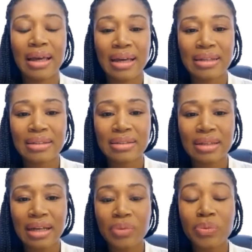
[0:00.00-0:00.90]
And
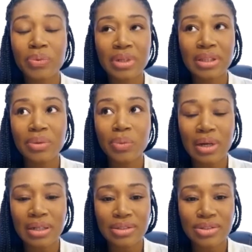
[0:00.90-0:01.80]
I really
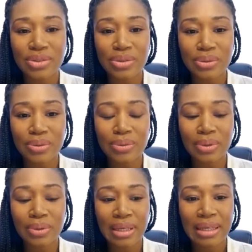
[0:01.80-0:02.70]
wanted to
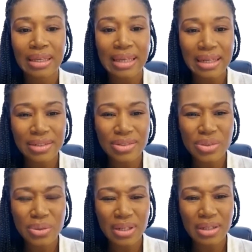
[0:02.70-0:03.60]
get
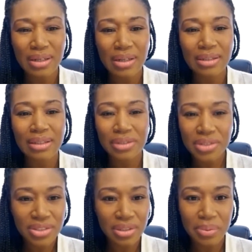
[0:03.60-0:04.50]
into a
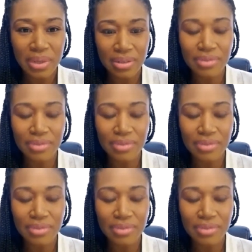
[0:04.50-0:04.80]
leadership kind of